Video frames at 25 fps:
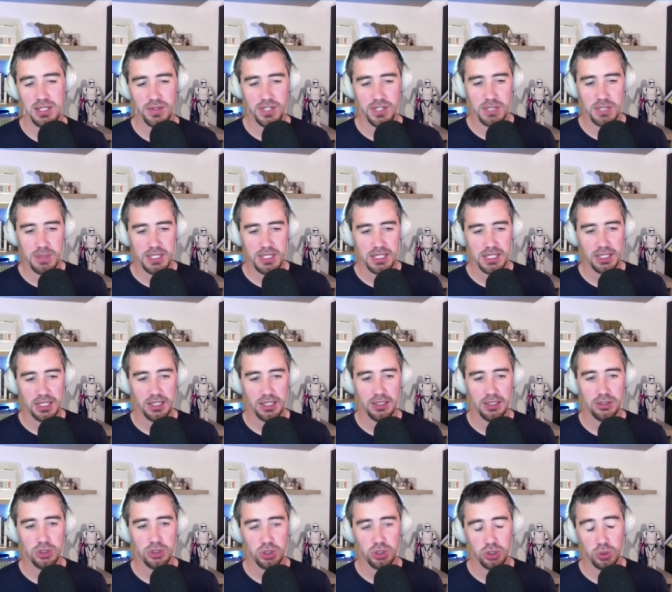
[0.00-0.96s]
So it's basically
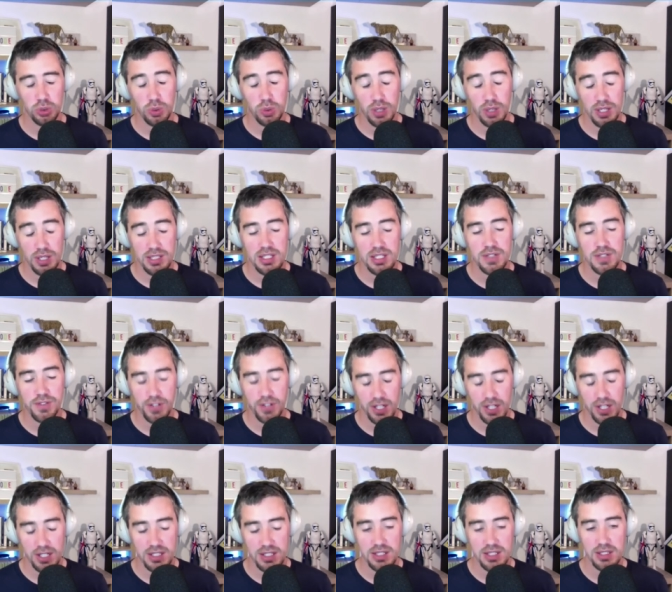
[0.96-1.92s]
twice as
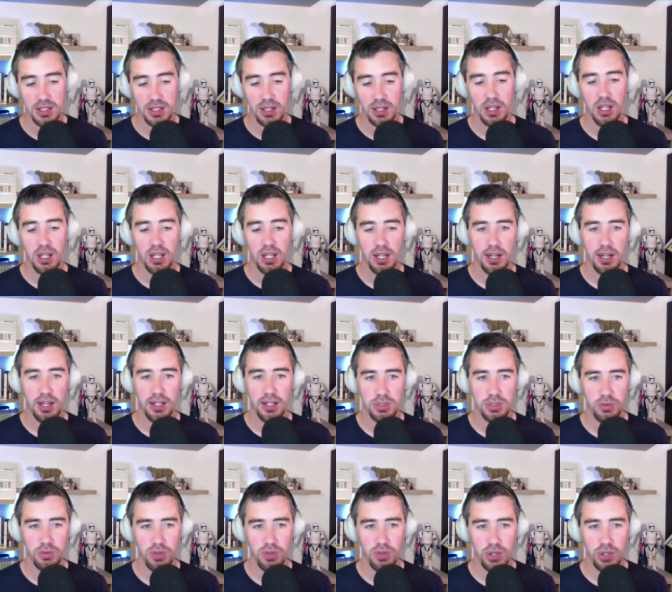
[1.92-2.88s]
fast uh, to
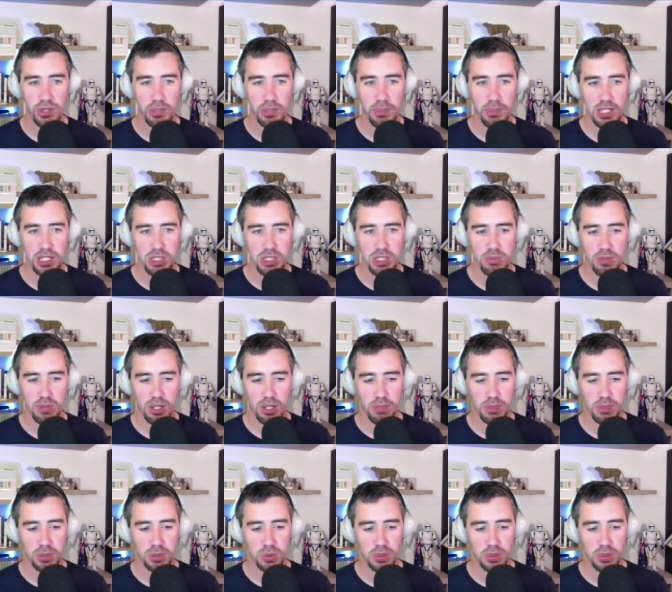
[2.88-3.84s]
run the benchmark
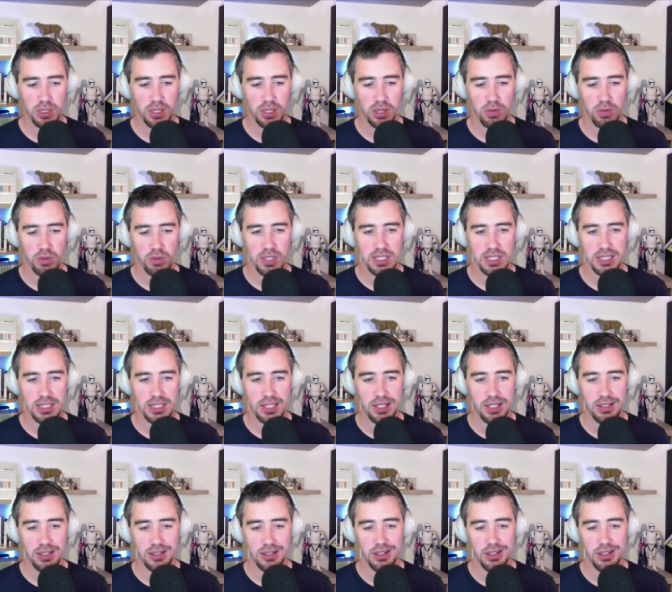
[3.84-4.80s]
between
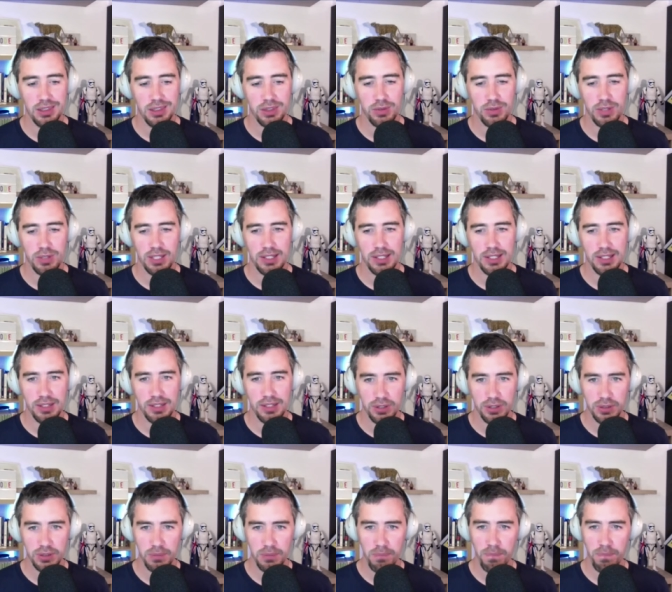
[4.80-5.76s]
310 and
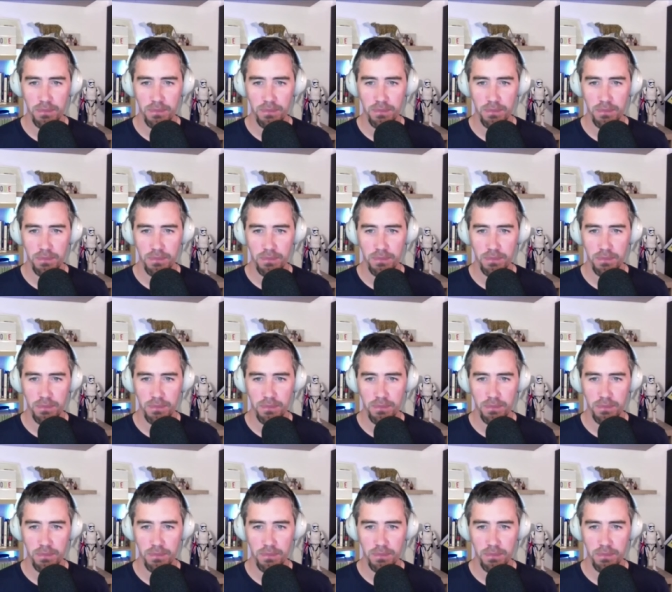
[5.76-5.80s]
311.